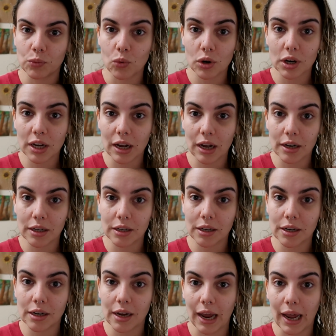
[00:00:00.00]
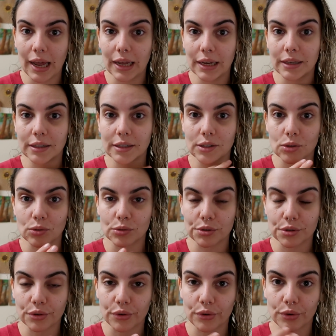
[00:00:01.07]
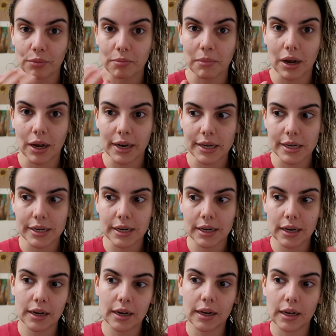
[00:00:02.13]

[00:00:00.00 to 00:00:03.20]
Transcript: water garden and also my